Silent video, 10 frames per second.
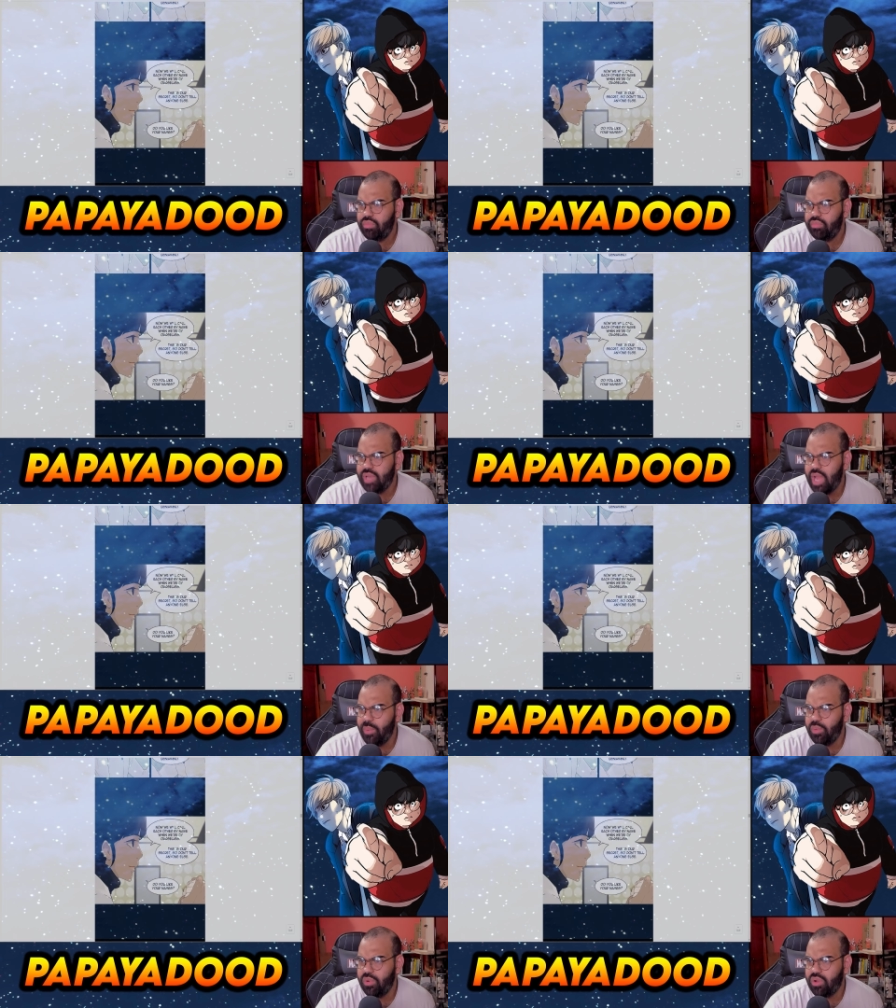Now
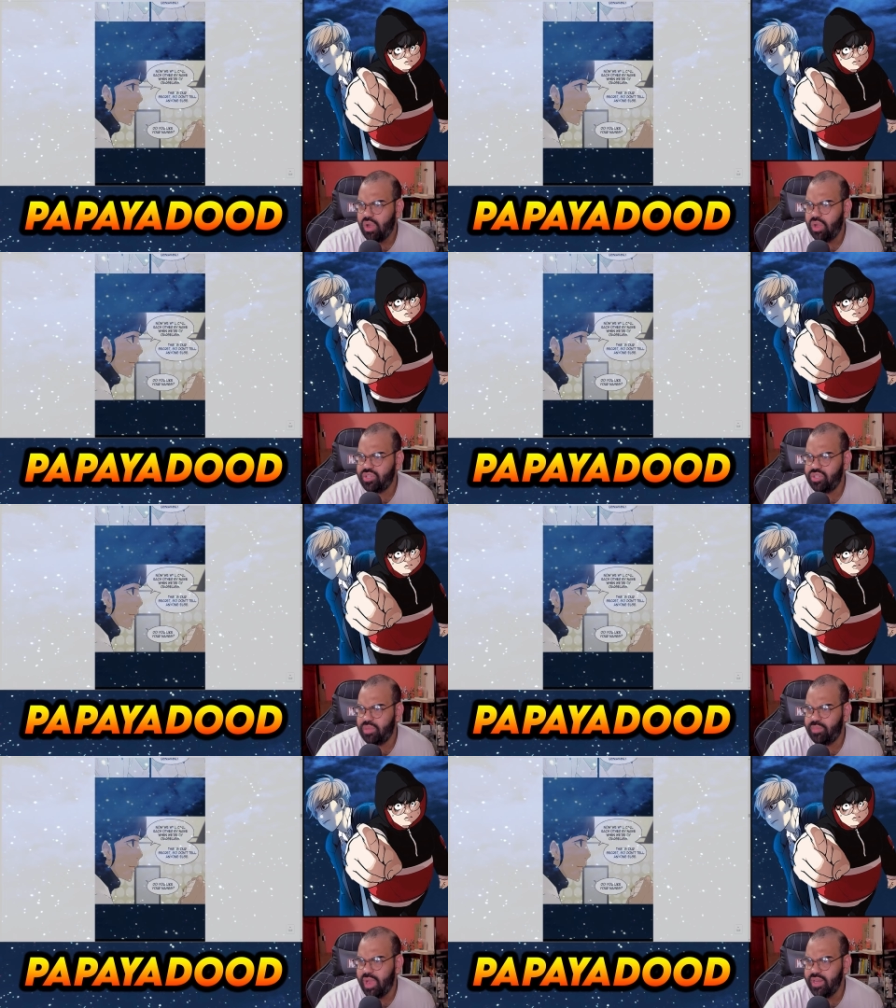we will call each other
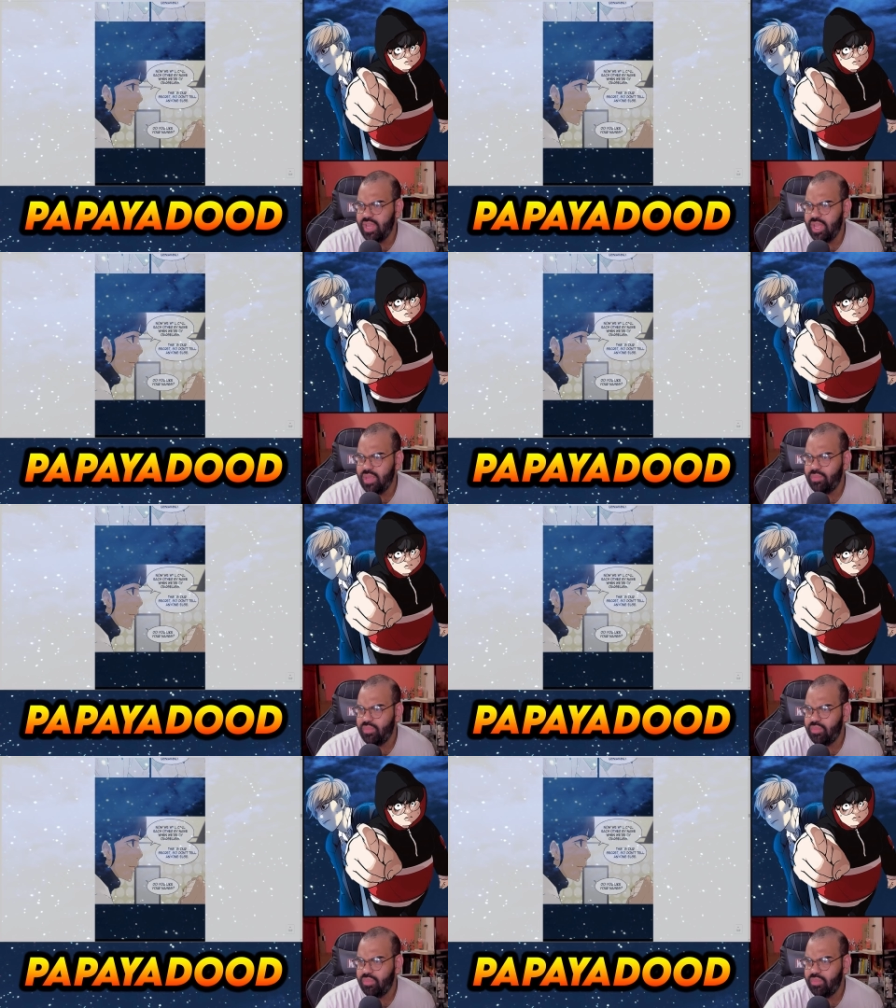by name